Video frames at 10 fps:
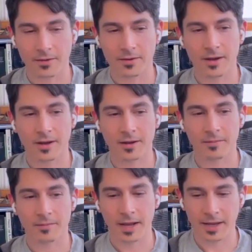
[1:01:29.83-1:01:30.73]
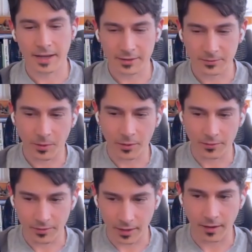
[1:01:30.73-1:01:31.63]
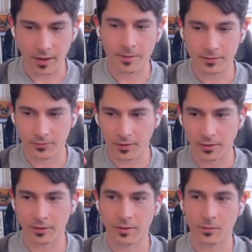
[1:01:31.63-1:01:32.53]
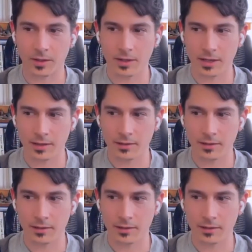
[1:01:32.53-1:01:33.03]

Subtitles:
And yeah, it's part of the economic sphere, and we need,